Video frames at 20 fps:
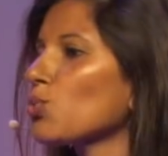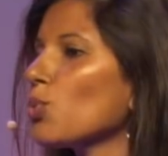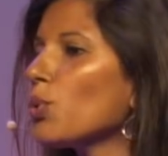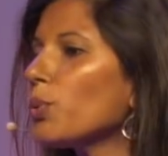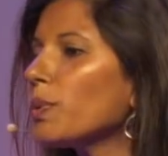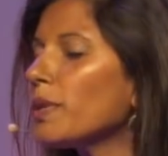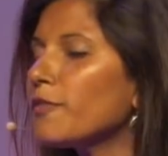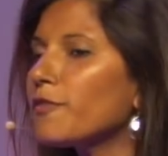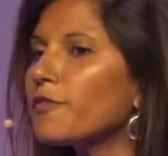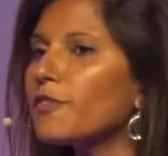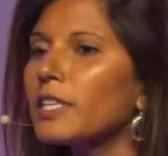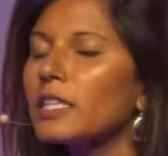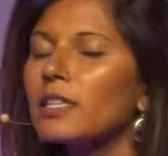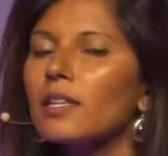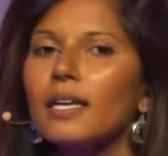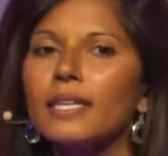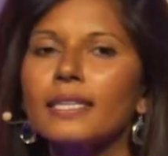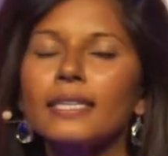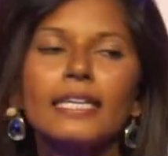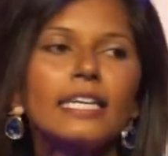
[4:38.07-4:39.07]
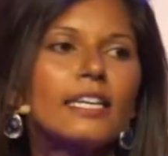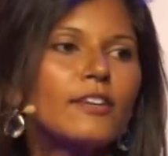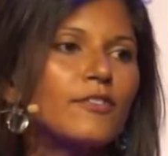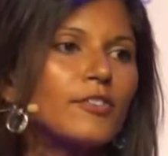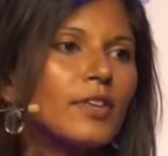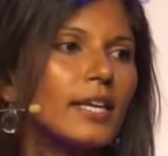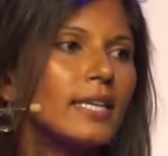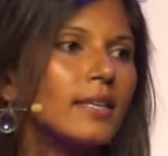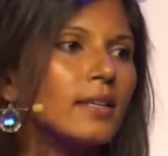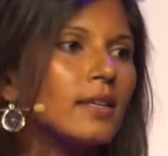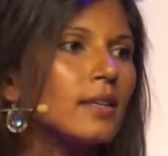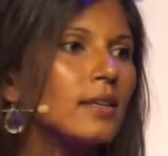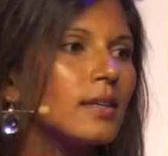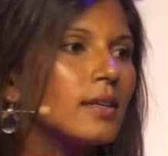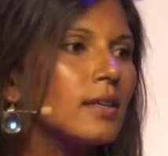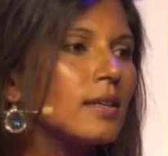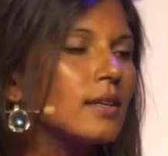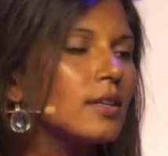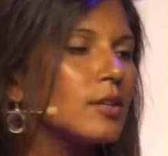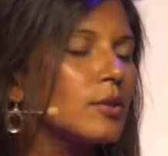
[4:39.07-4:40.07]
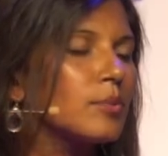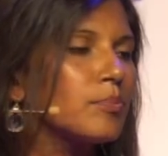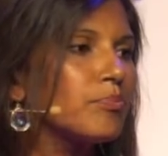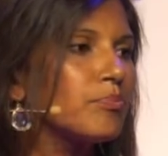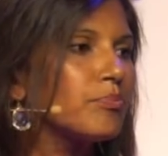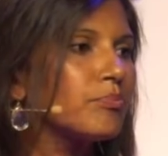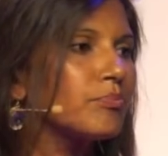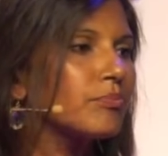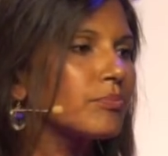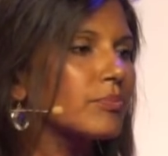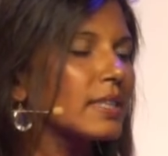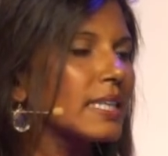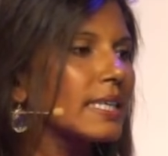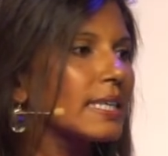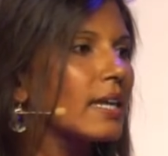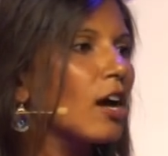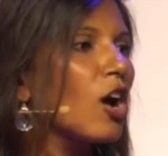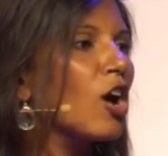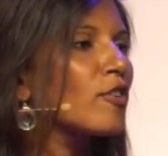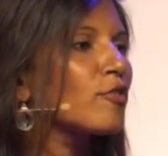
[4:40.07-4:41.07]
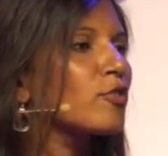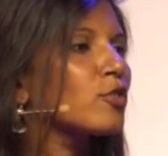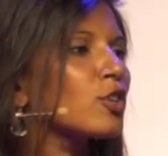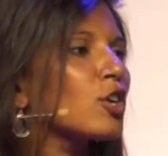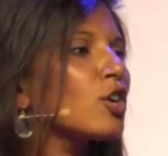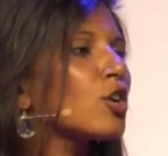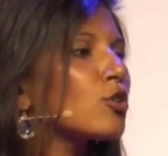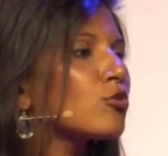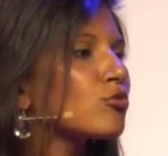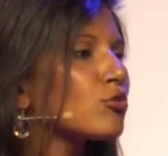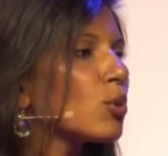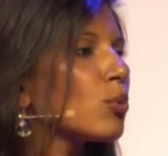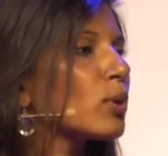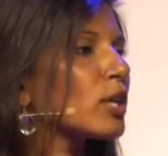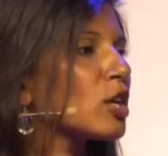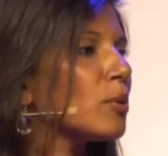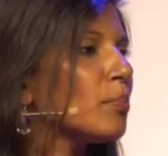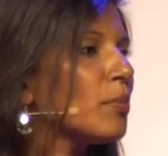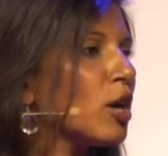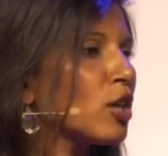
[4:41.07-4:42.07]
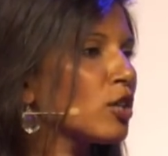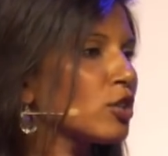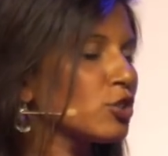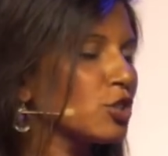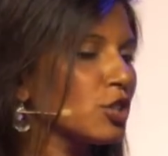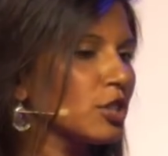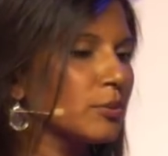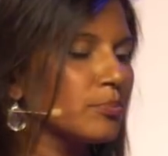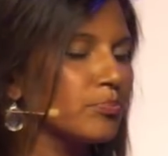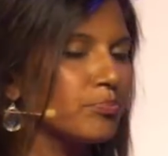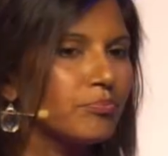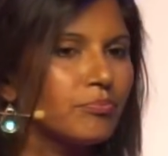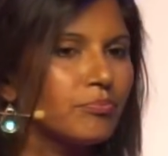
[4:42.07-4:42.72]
what would it feel like if they offered a heroic apology?